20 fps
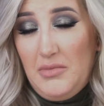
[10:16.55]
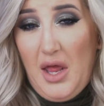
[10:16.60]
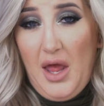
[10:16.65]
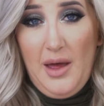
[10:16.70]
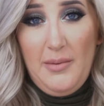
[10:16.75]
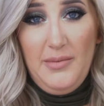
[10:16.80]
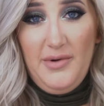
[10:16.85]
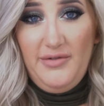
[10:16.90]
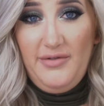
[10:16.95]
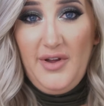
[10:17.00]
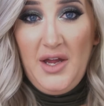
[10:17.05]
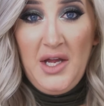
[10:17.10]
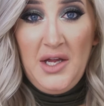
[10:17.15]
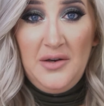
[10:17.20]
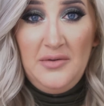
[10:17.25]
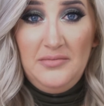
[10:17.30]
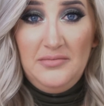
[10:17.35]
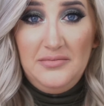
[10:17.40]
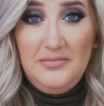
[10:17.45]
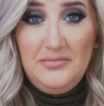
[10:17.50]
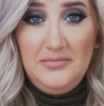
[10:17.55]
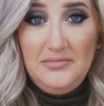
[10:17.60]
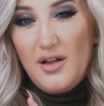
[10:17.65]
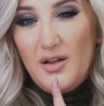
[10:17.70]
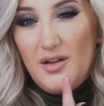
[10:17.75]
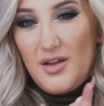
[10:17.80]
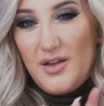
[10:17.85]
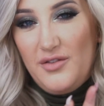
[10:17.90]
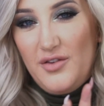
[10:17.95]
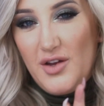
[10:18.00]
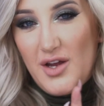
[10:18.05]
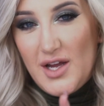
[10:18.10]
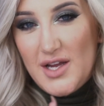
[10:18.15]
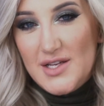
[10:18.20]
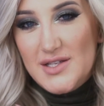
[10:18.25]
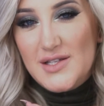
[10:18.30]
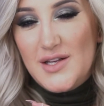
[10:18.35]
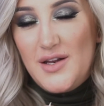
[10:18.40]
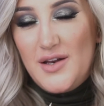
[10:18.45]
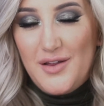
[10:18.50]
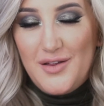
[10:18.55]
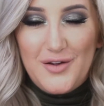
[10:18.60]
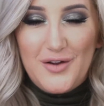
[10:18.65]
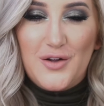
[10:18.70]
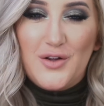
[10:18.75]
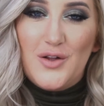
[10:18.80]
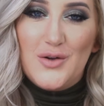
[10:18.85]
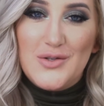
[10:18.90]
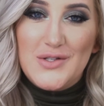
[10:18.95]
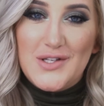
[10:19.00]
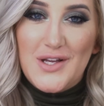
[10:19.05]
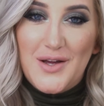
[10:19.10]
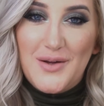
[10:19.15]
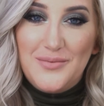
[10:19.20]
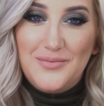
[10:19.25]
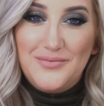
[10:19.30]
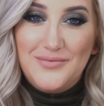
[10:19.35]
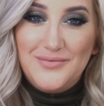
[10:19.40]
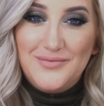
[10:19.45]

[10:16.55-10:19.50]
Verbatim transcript: I'm a fan. I'll give you guys another close-up.